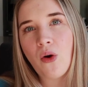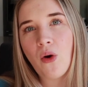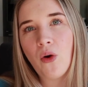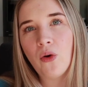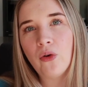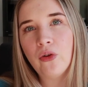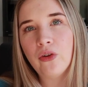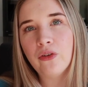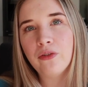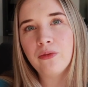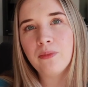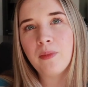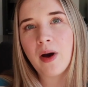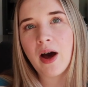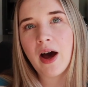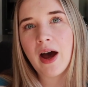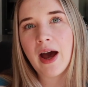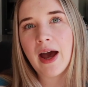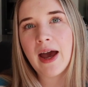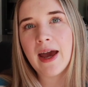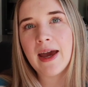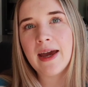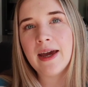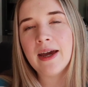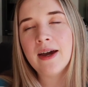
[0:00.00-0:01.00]
all of
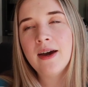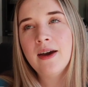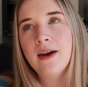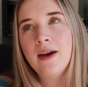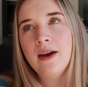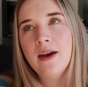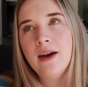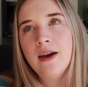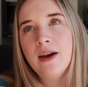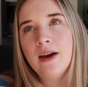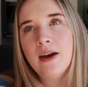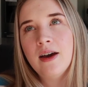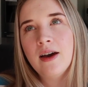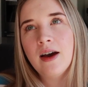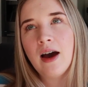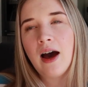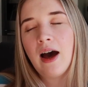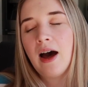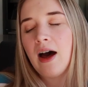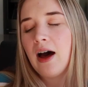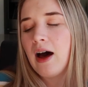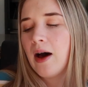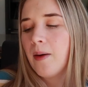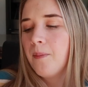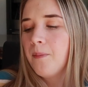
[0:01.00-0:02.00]
my
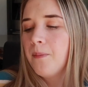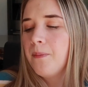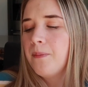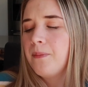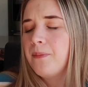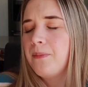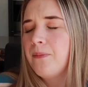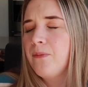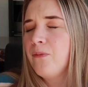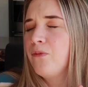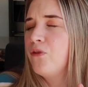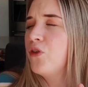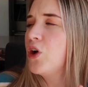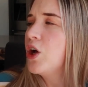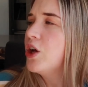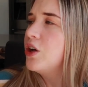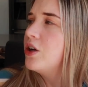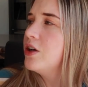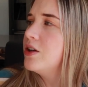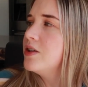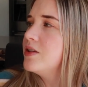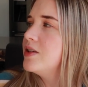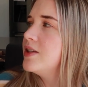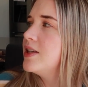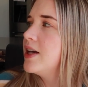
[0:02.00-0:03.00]

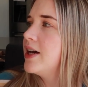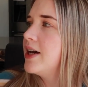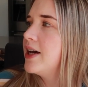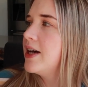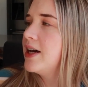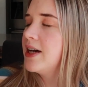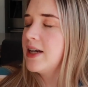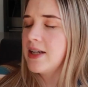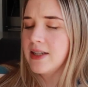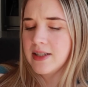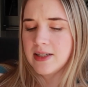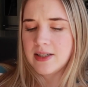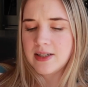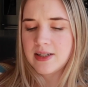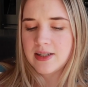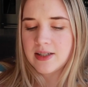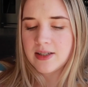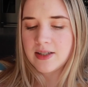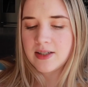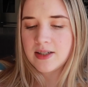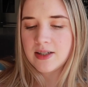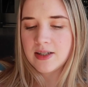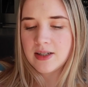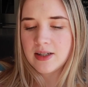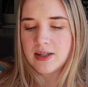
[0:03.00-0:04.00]
photos
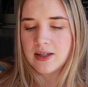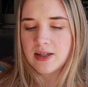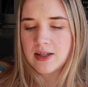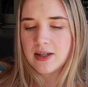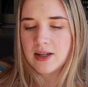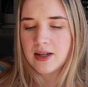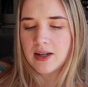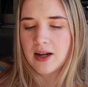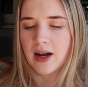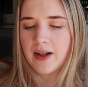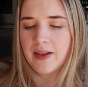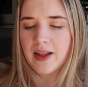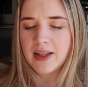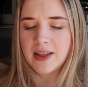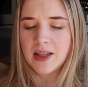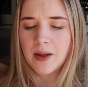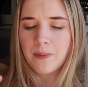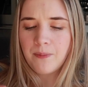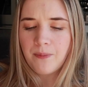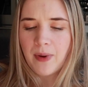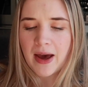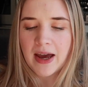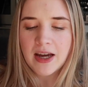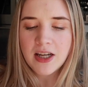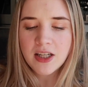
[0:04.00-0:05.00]
that are like the
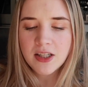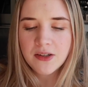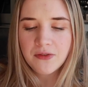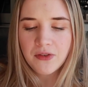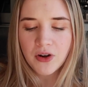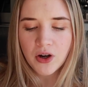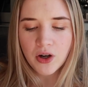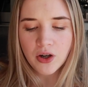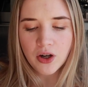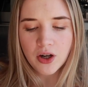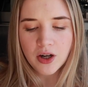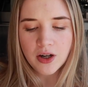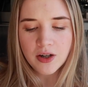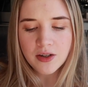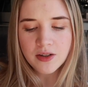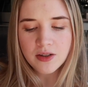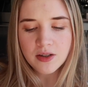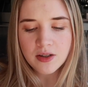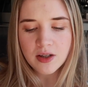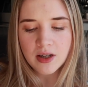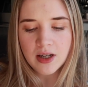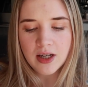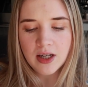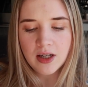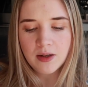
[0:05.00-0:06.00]
base
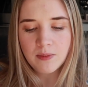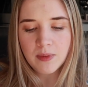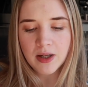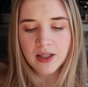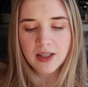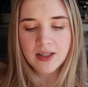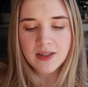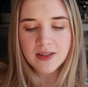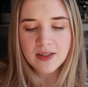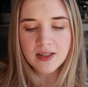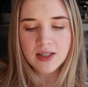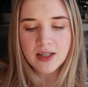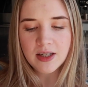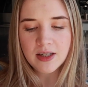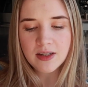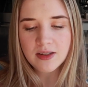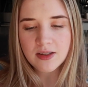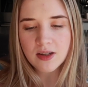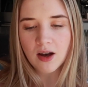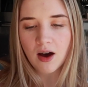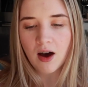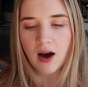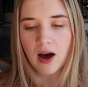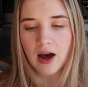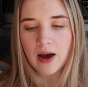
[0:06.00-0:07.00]
photos in my
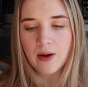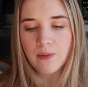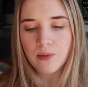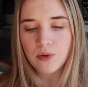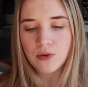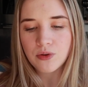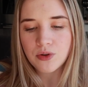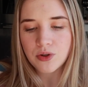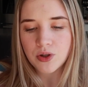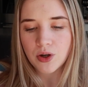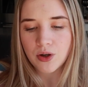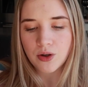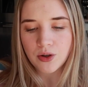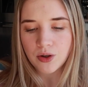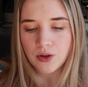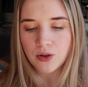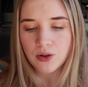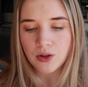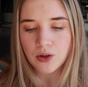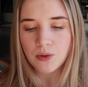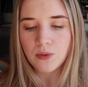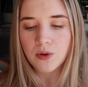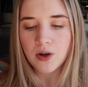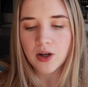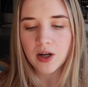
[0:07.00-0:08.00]
listings. I will show
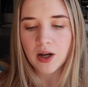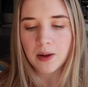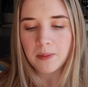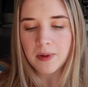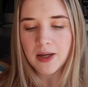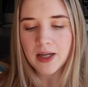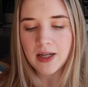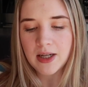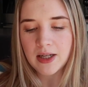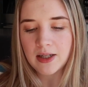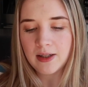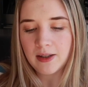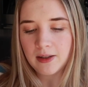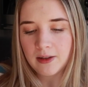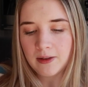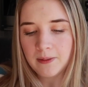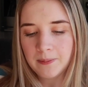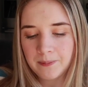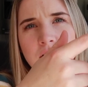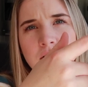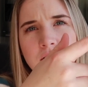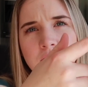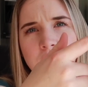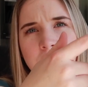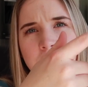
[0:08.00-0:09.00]
you what I mean.
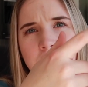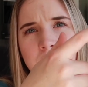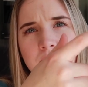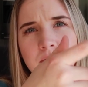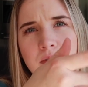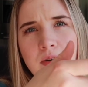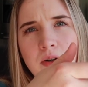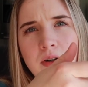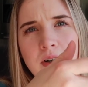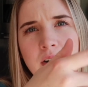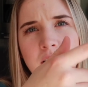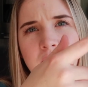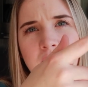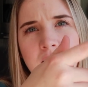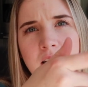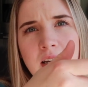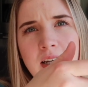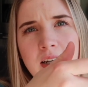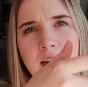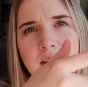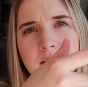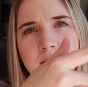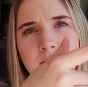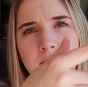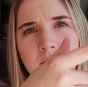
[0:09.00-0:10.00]
You should have
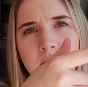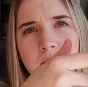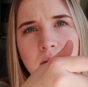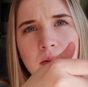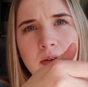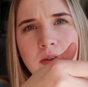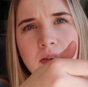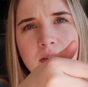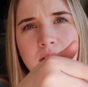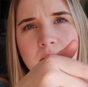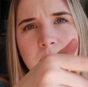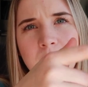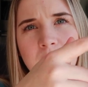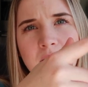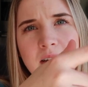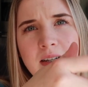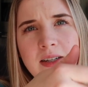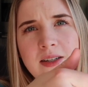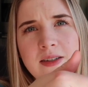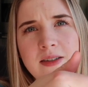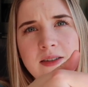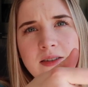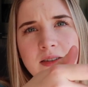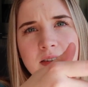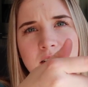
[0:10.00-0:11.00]
already viewed some of
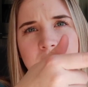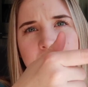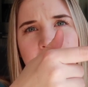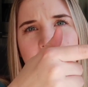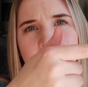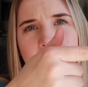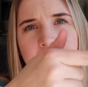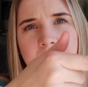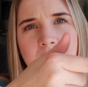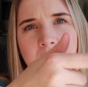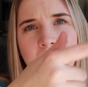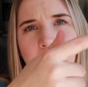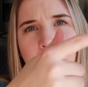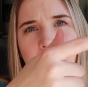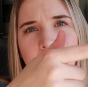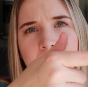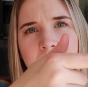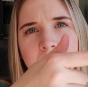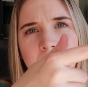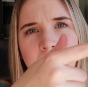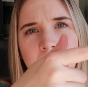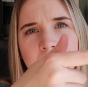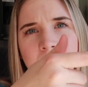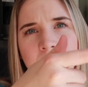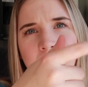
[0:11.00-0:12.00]
these. So like that
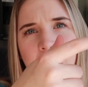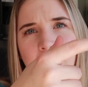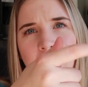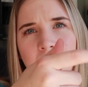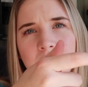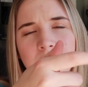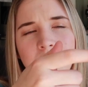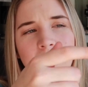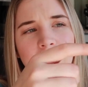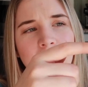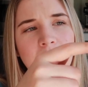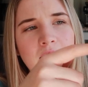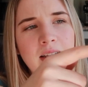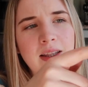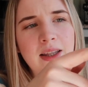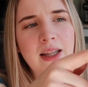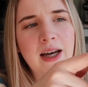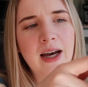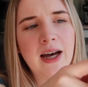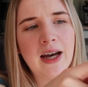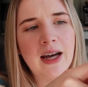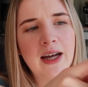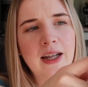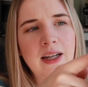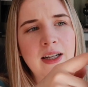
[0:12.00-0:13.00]
one, I really like
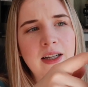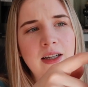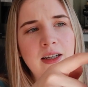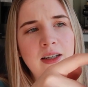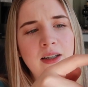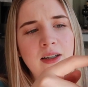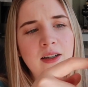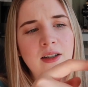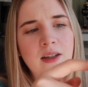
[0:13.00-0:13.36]
that.